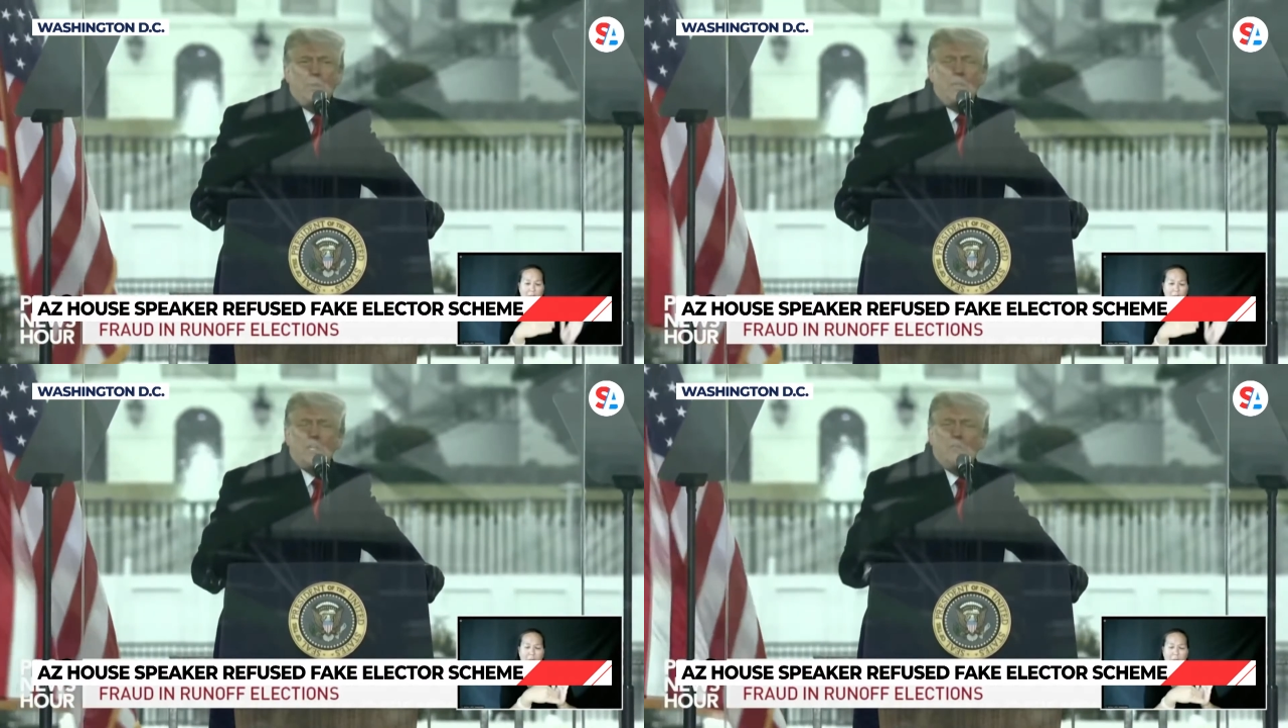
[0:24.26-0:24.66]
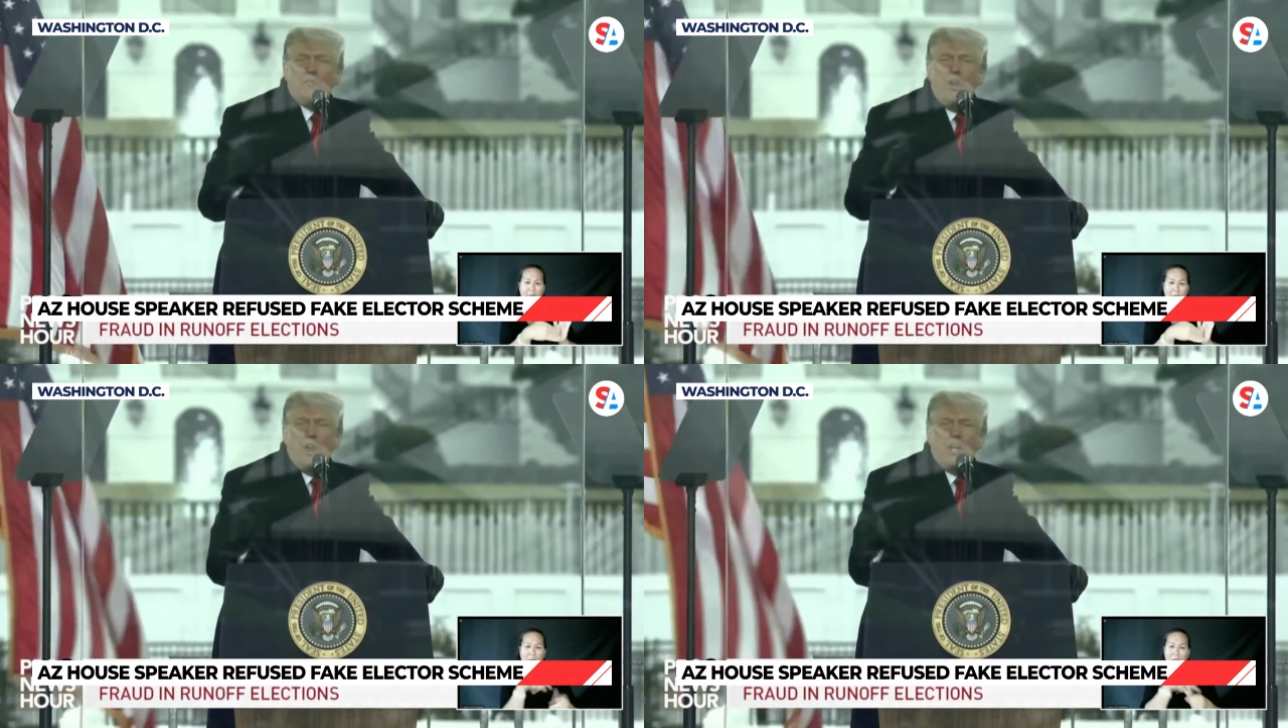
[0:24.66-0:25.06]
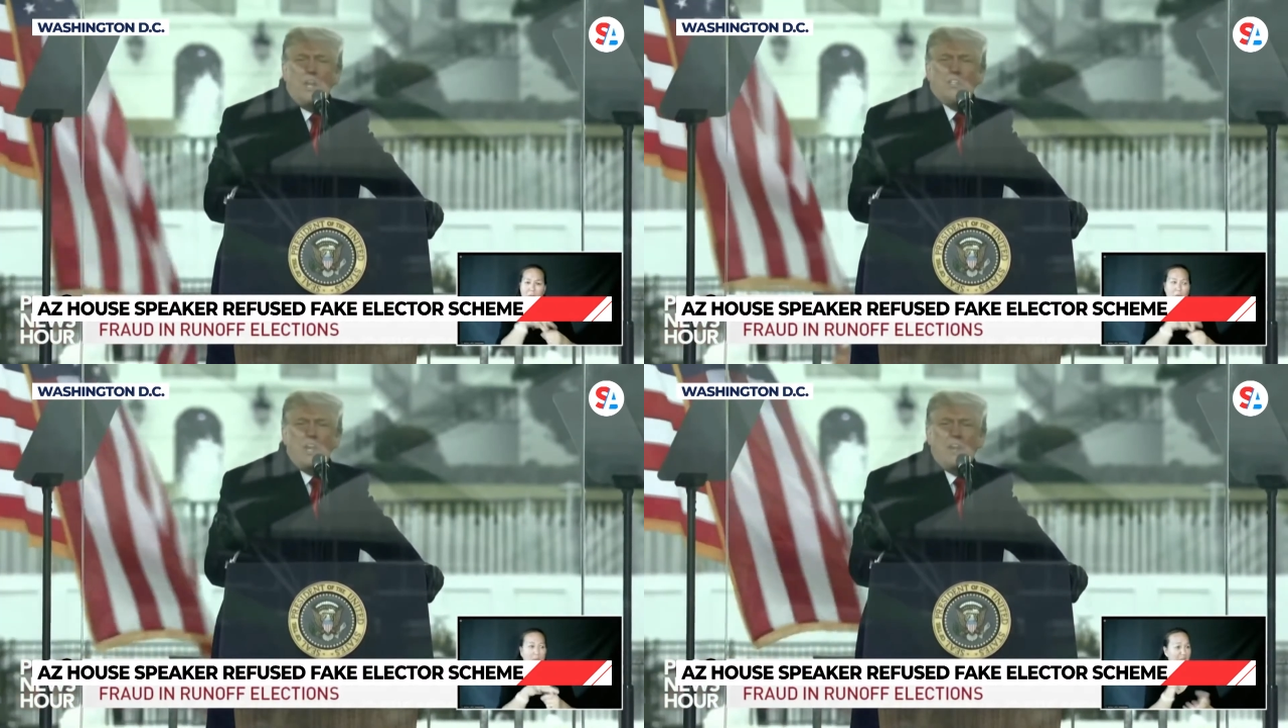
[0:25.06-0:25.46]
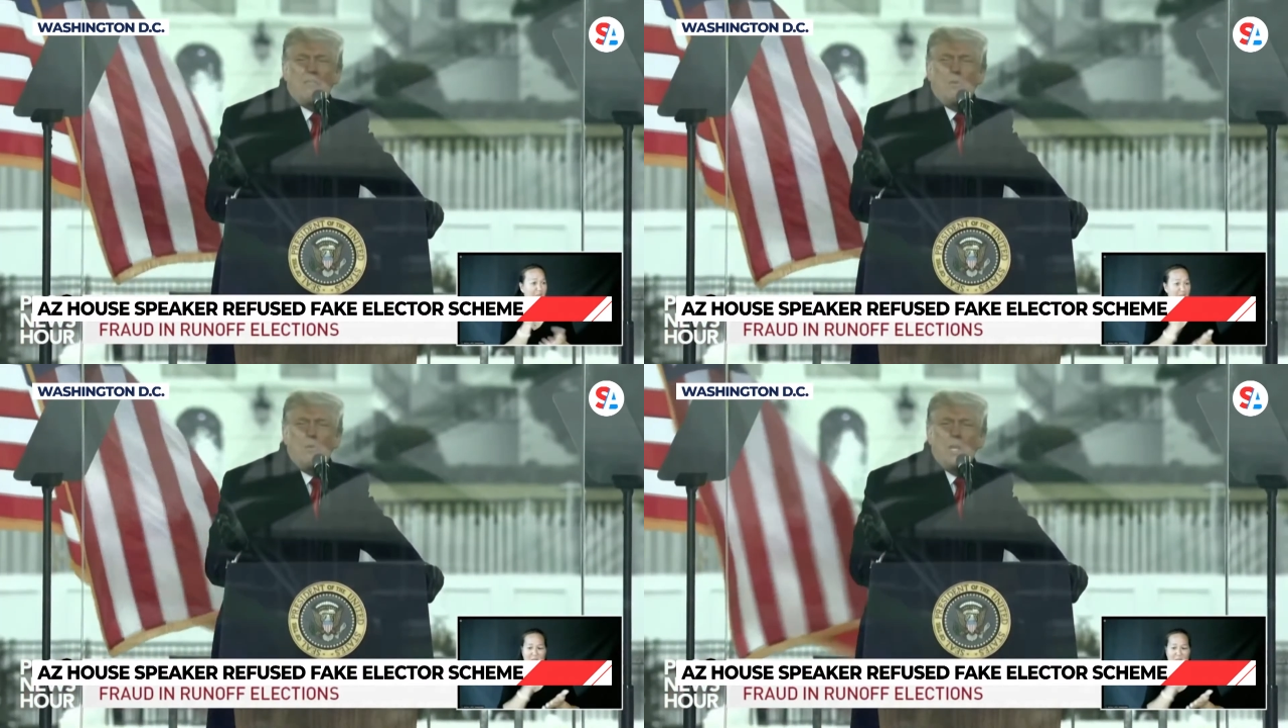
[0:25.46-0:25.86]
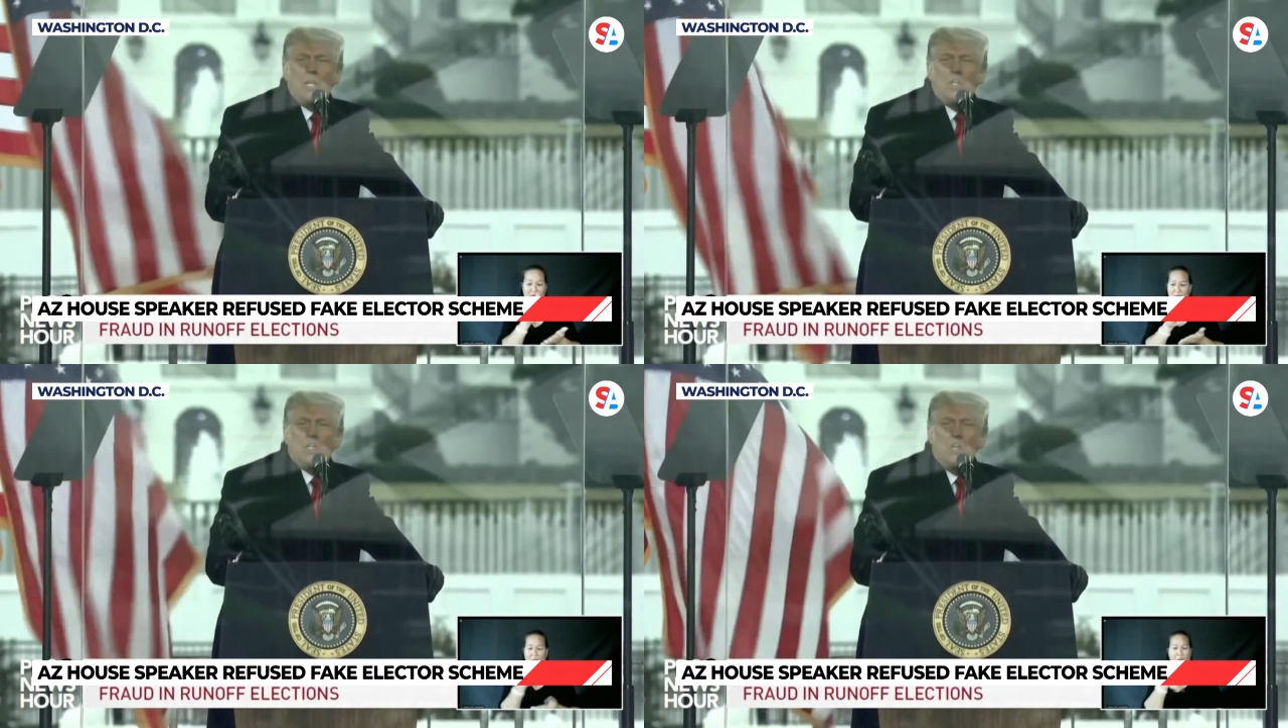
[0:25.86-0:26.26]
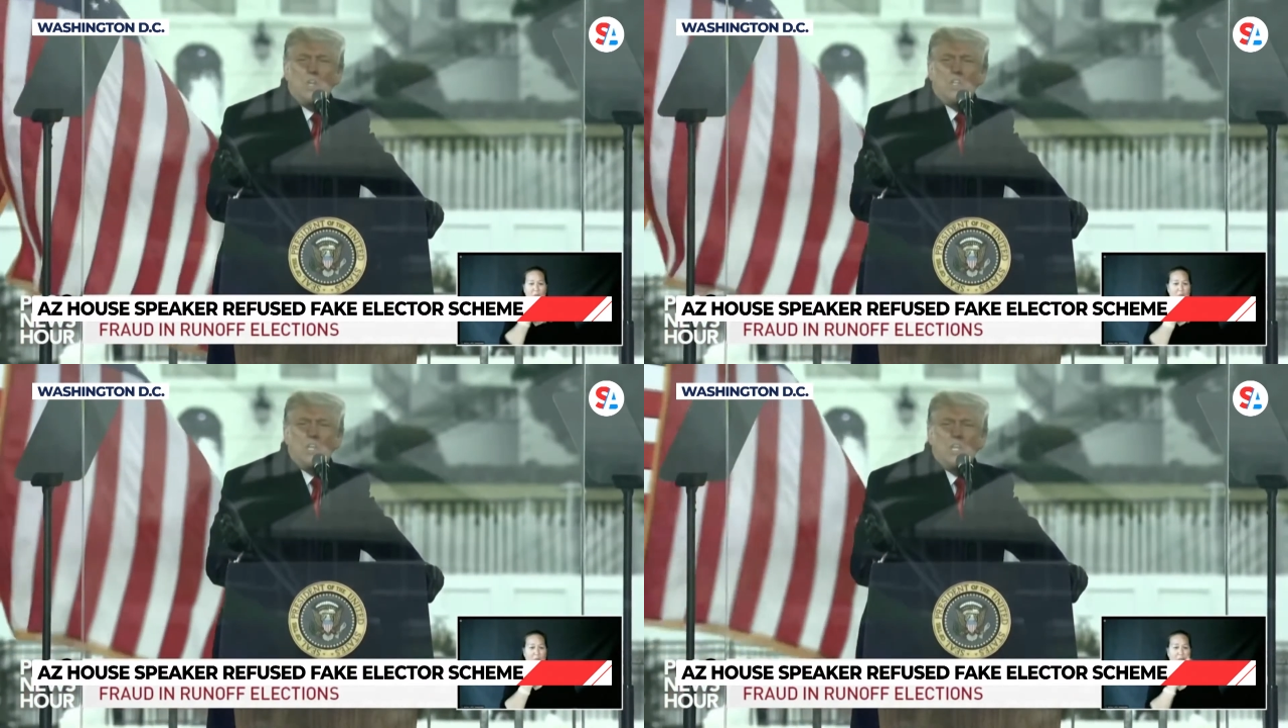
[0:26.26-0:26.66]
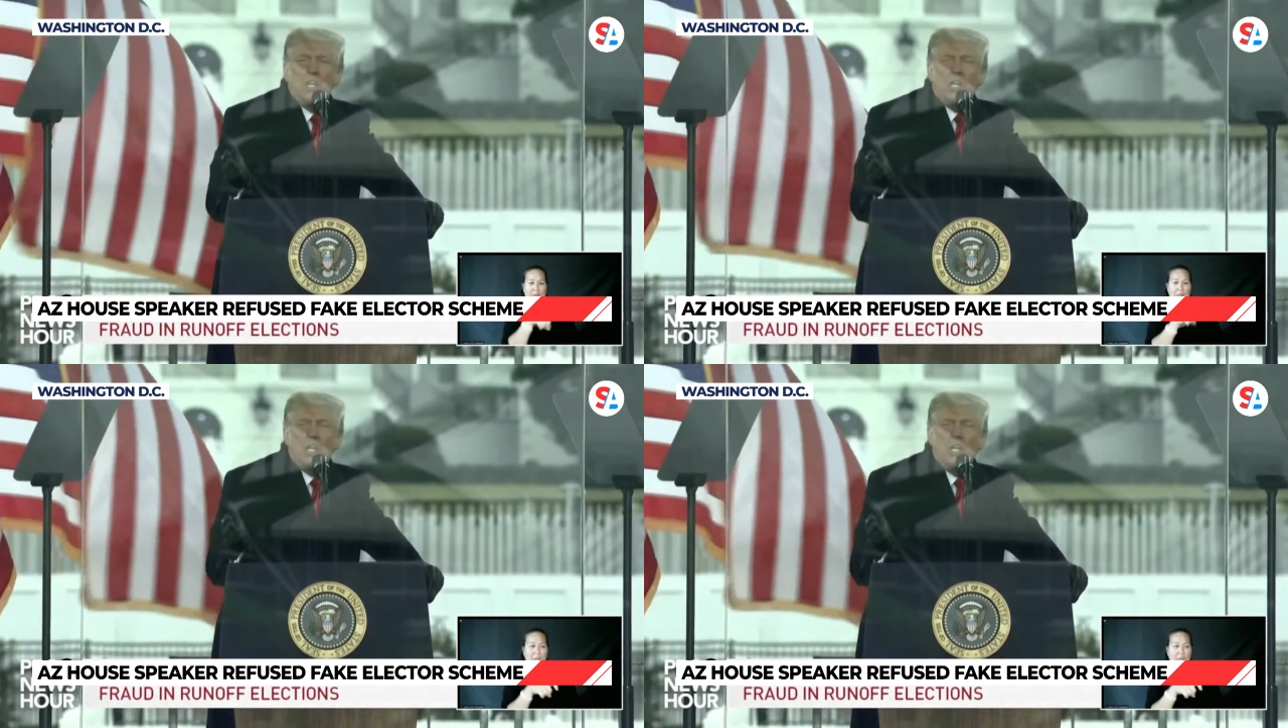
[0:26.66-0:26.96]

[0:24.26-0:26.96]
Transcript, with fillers: They defrauded us out of a win in Georgia.